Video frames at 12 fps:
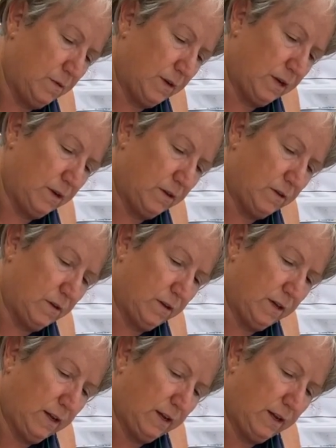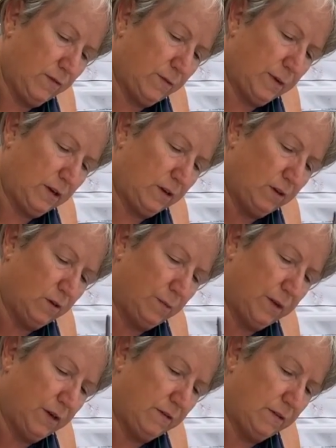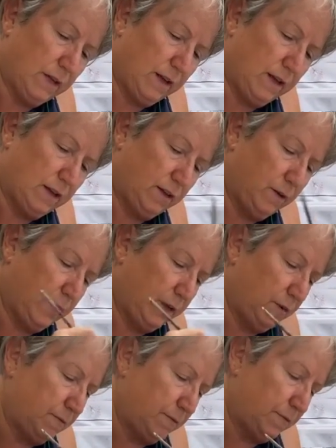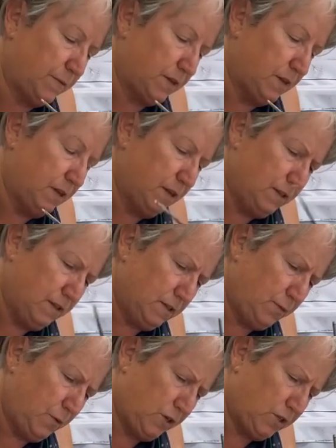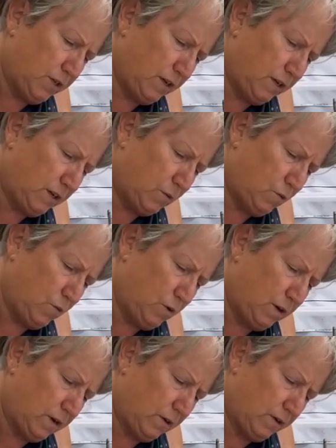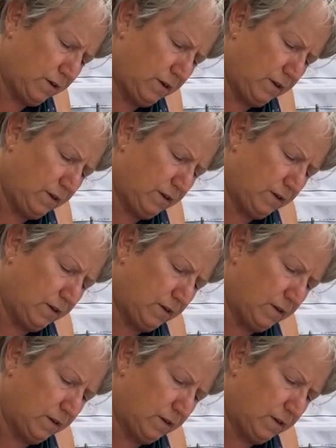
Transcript: here we go. Gotta give him a little bit of that. There we go. This brush got a lot of water in it.